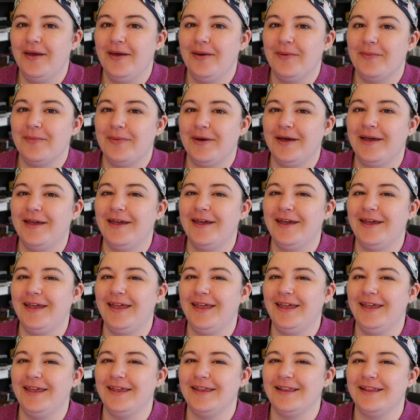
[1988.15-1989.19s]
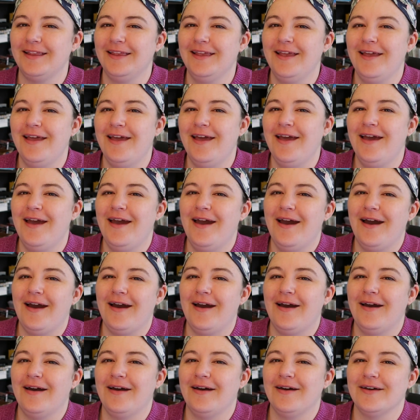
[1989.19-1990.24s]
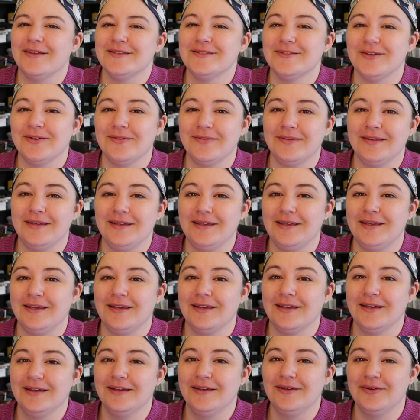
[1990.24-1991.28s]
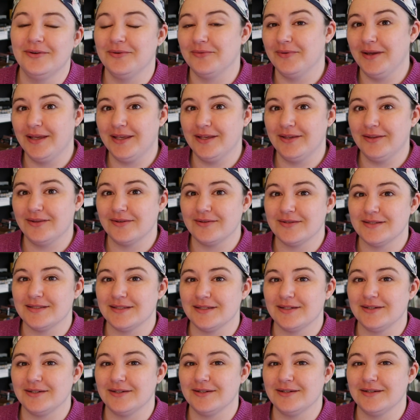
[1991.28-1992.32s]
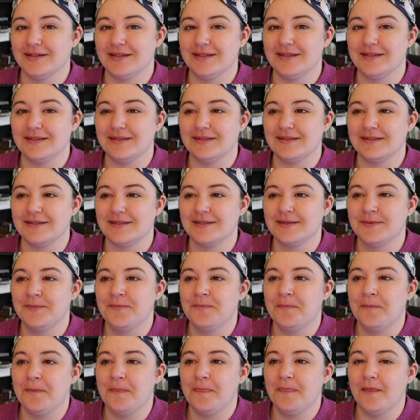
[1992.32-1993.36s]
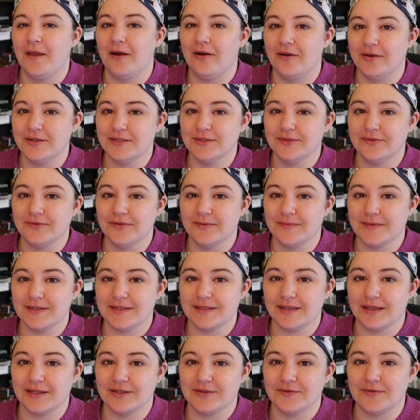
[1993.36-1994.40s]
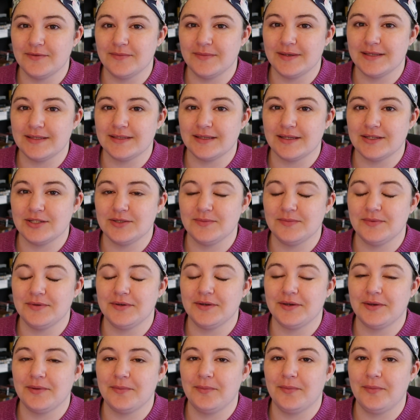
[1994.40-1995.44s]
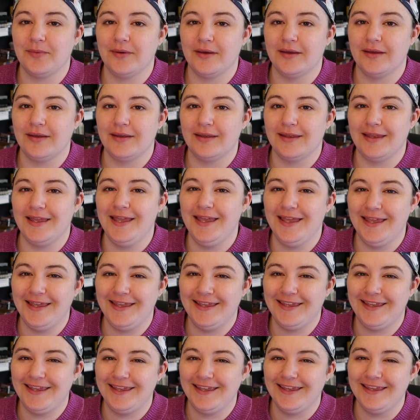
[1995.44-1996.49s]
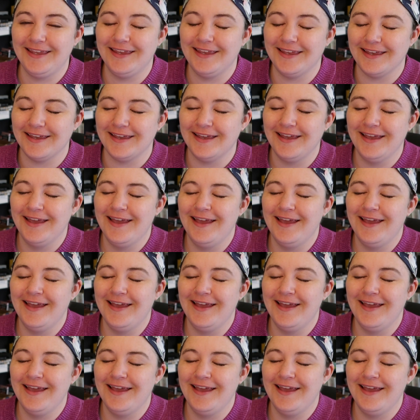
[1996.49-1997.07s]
But so the regular sticker is also from a sketch from my sketchbook, but it